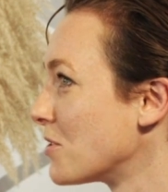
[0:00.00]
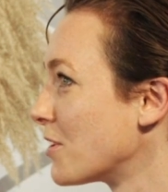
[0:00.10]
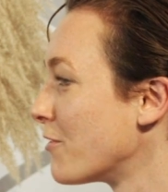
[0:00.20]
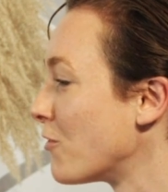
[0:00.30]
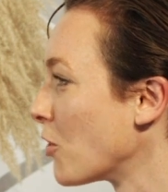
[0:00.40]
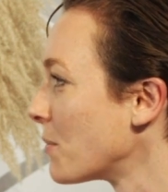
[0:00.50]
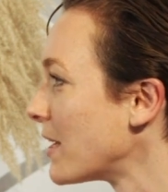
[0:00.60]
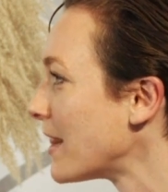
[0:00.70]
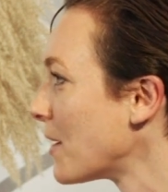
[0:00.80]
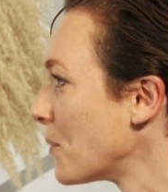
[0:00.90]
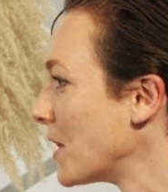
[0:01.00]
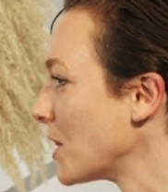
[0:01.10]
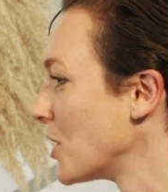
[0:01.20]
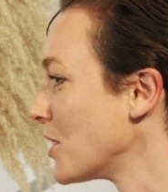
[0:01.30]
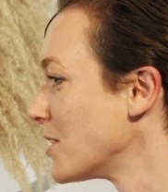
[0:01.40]
conformity that we
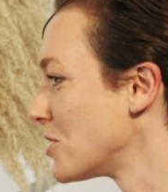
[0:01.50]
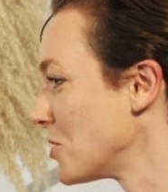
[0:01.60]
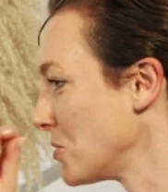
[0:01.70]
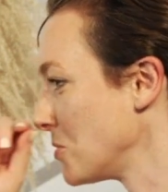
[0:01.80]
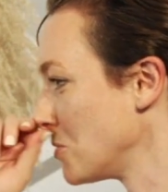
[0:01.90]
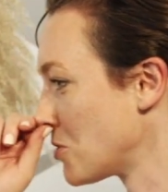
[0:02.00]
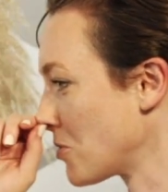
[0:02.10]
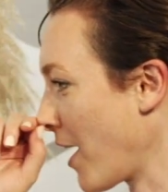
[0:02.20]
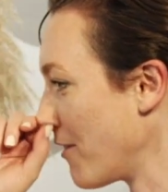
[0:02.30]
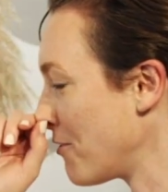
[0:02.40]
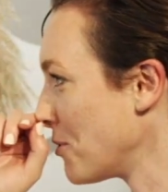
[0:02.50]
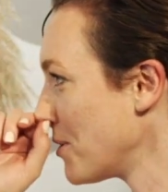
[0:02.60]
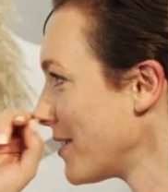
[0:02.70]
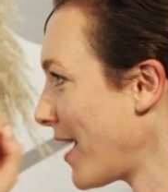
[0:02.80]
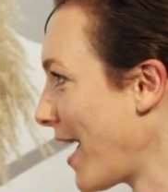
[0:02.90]
learn to strive
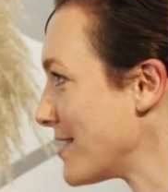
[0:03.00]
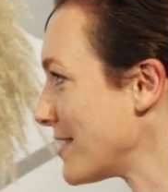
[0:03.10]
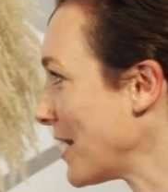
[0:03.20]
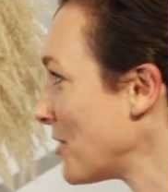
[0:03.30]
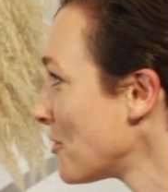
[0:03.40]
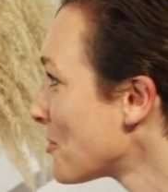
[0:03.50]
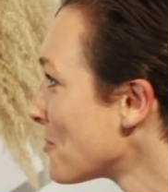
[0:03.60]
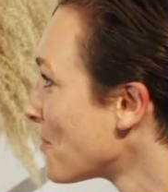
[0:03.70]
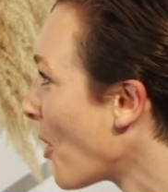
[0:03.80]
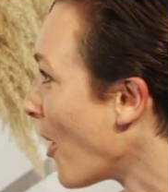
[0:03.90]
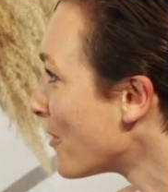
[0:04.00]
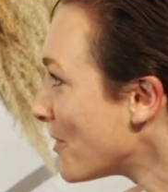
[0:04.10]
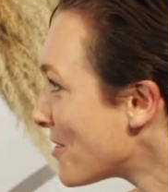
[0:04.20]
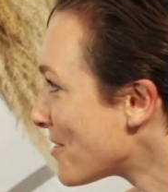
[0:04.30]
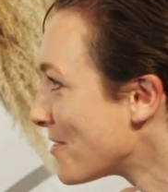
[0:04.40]
for as teenagers. All of
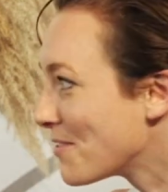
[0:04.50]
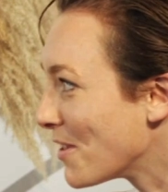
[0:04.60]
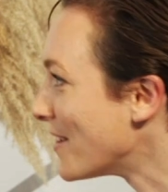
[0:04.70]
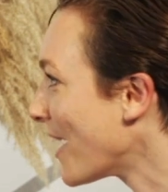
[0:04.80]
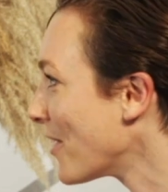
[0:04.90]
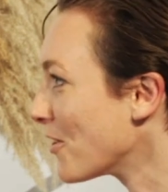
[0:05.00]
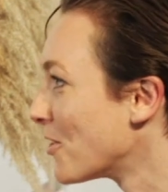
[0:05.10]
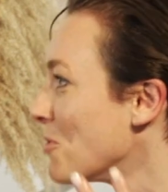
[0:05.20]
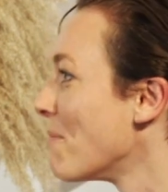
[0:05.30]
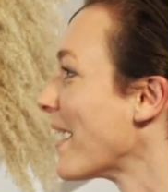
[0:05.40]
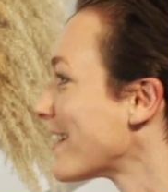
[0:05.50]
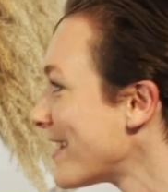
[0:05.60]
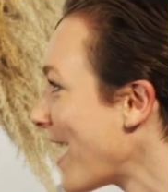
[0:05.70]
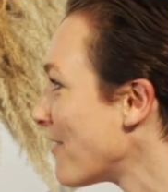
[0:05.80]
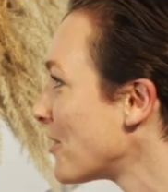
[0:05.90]
us, the entire
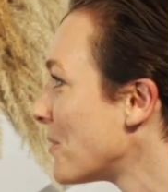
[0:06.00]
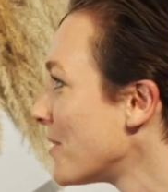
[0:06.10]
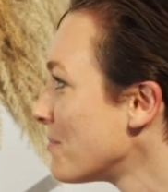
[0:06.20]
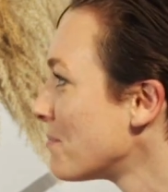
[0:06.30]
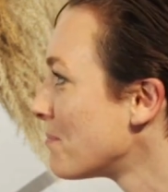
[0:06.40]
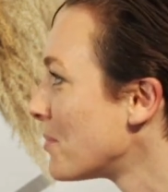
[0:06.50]
humanity, everyone.